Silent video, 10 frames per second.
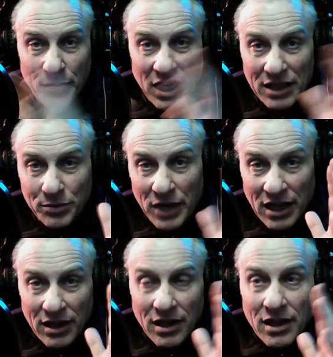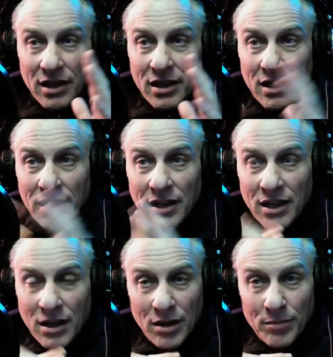the passband.
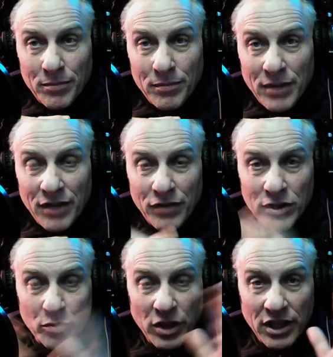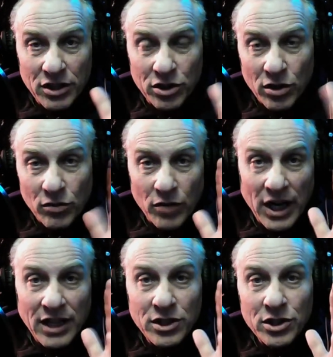If it's within a certain
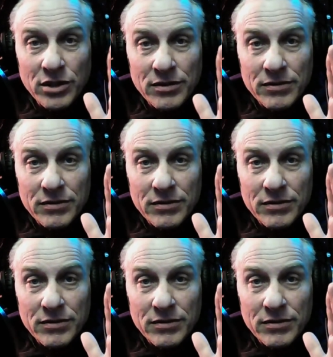range,